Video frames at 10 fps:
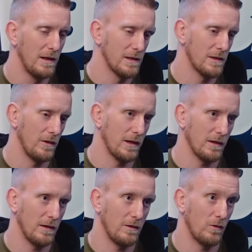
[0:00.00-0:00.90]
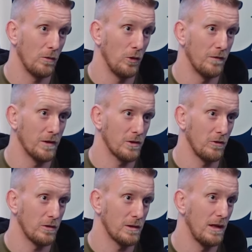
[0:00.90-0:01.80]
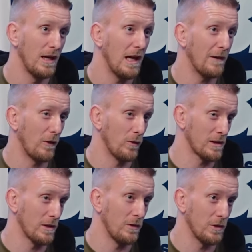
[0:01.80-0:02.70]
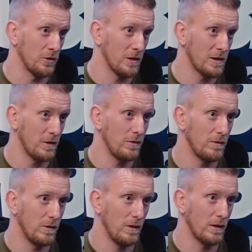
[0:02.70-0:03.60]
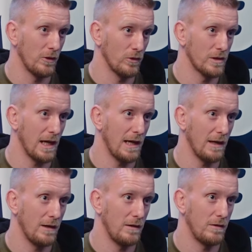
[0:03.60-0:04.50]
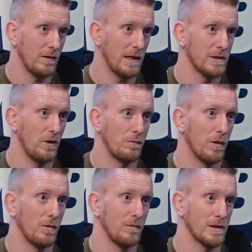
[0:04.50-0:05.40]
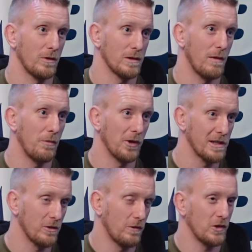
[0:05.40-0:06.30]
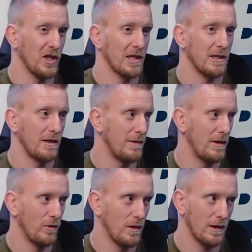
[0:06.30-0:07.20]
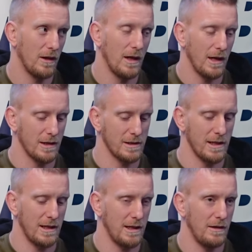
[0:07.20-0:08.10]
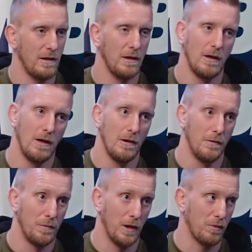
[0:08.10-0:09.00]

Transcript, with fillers: So they're gonna remove the screws. If I wasn't doing jiu-jitsu, it could all stay in, right? It's not a problem. As long as my body's not rejecting the metalwork, it can stay in. But the